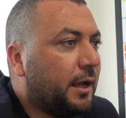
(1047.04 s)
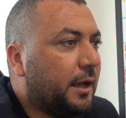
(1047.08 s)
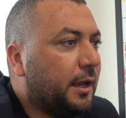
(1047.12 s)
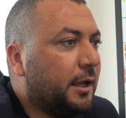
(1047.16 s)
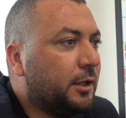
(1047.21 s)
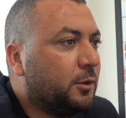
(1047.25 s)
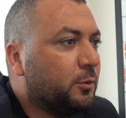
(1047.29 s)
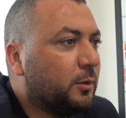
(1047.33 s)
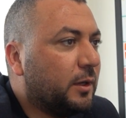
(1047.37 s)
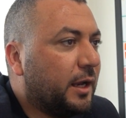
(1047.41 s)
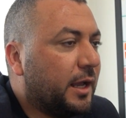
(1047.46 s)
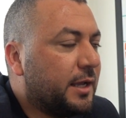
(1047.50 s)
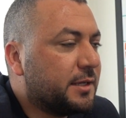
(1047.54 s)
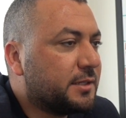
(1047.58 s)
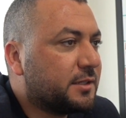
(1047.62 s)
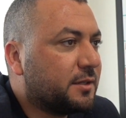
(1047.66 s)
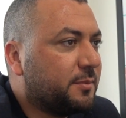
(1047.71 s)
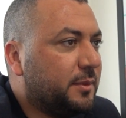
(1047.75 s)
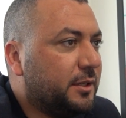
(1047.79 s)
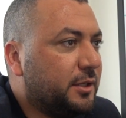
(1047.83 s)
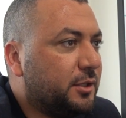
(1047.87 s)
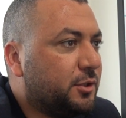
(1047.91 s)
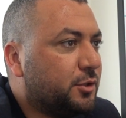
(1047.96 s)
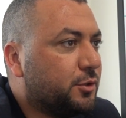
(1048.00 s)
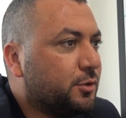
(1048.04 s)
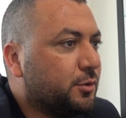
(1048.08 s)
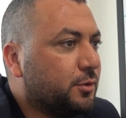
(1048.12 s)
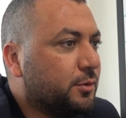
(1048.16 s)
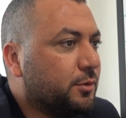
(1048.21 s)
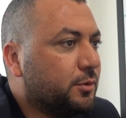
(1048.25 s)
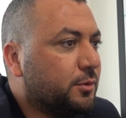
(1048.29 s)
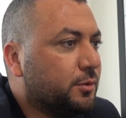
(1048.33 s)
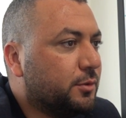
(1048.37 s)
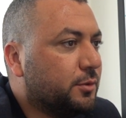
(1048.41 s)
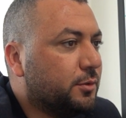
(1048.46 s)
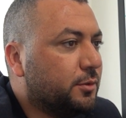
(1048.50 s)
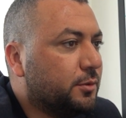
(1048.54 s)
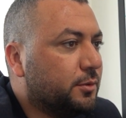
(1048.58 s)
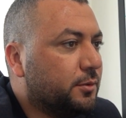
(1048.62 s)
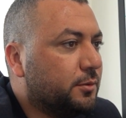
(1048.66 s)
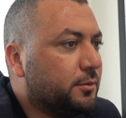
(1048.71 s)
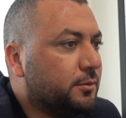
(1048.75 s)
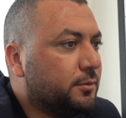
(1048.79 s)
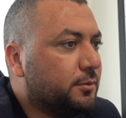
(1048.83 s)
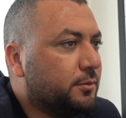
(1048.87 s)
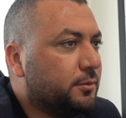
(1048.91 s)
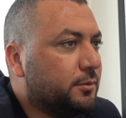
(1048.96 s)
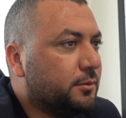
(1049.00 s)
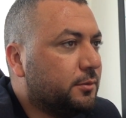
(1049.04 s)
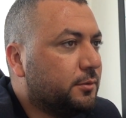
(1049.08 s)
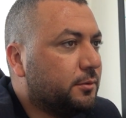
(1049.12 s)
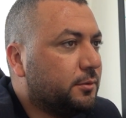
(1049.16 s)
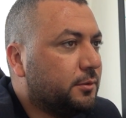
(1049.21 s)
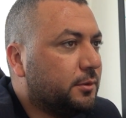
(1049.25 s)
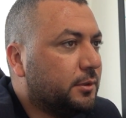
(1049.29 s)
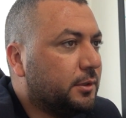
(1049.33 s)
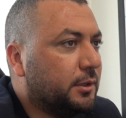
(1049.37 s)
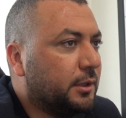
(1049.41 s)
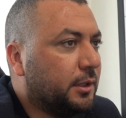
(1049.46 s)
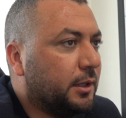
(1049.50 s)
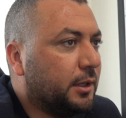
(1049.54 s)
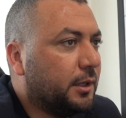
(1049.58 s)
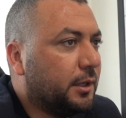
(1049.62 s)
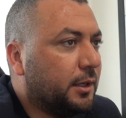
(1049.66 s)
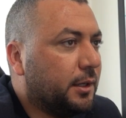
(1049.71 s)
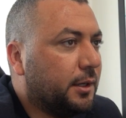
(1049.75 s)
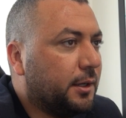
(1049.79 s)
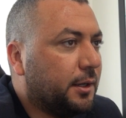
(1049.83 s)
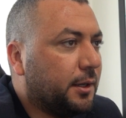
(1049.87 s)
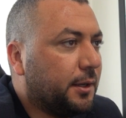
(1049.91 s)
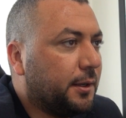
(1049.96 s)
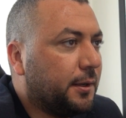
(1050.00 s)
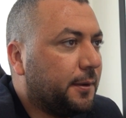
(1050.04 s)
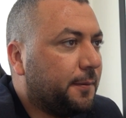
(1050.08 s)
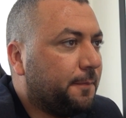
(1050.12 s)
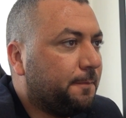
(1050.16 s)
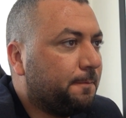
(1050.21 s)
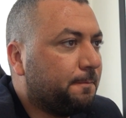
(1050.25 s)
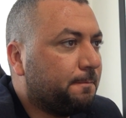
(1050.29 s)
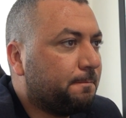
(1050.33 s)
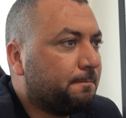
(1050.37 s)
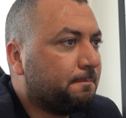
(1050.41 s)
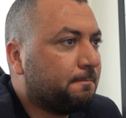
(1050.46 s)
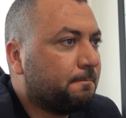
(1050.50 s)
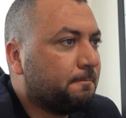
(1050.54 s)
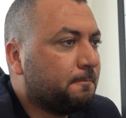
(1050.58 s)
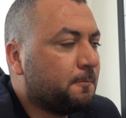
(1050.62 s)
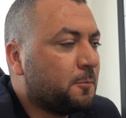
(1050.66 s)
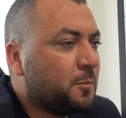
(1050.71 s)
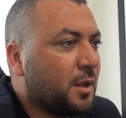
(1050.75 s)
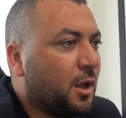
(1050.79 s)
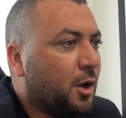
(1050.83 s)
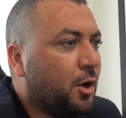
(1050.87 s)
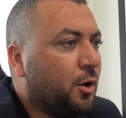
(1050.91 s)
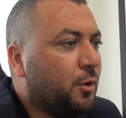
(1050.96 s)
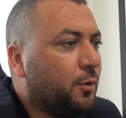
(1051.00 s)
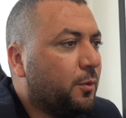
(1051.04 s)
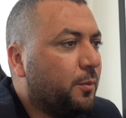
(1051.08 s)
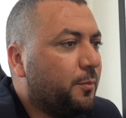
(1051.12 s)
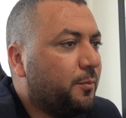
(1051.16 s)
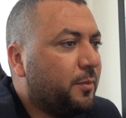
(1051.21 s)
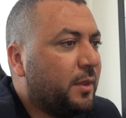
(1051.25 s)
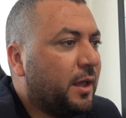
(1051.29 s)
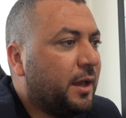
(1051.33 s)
It will ask me to, oh,